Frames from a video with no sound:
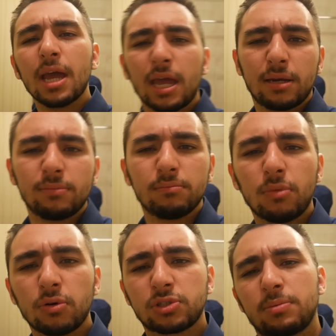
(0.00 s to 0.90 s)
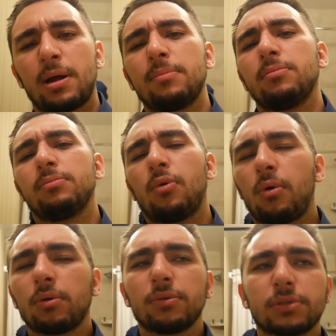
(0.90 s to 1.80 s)
and most of my
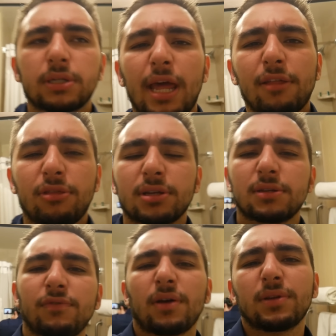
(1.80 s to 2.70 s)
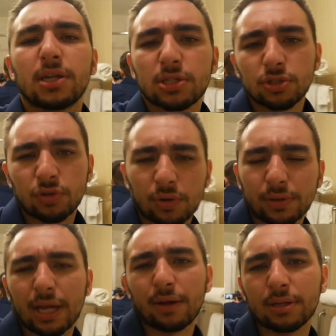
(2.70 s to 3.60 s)
morals and ethics and foundation
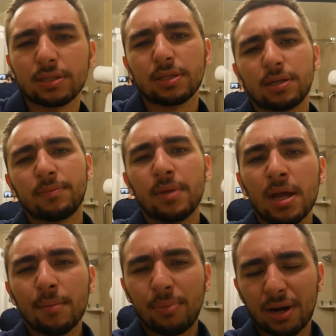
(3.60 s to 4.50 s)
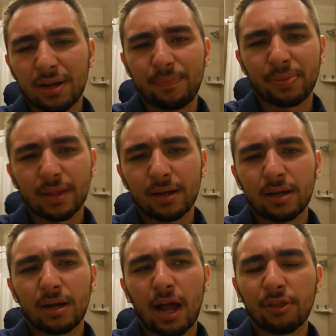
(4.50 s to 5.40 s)
trickle down into him. But
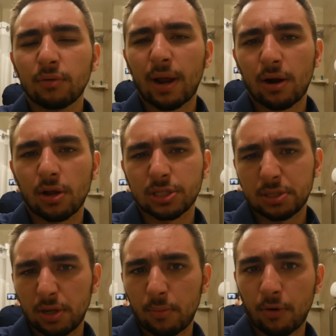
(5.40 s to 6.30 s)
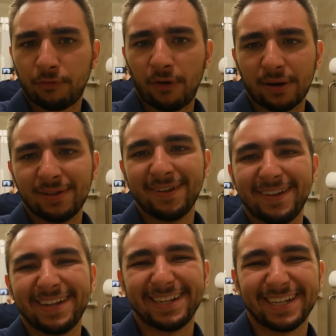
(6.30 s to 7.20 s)
I think Rad Austin is a little more fun
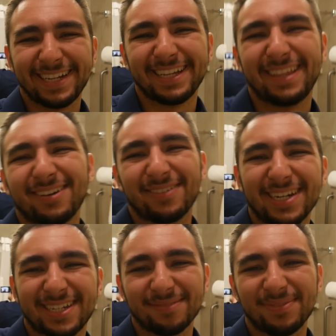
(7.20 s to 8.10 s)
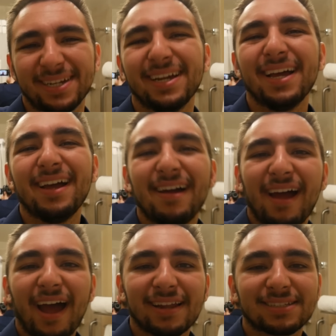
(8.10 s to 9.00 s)
than Reed can be
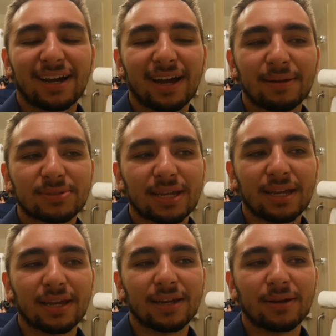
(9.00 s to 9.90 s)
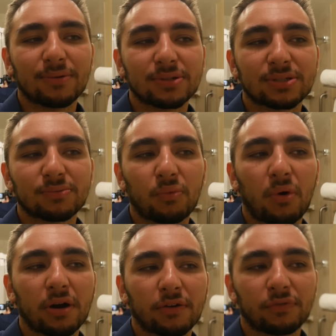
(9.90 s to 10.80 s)
at times, and it was
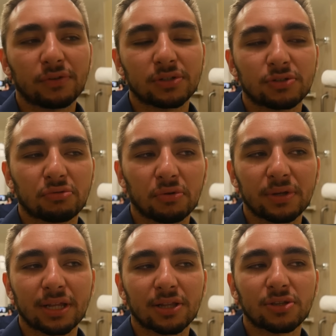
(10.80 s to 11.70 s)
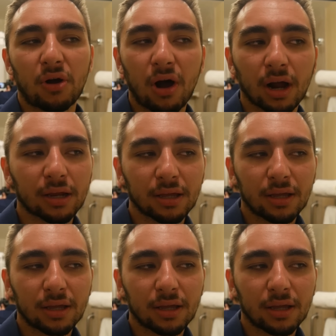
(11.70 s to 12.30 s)
wonderful to truly get to talk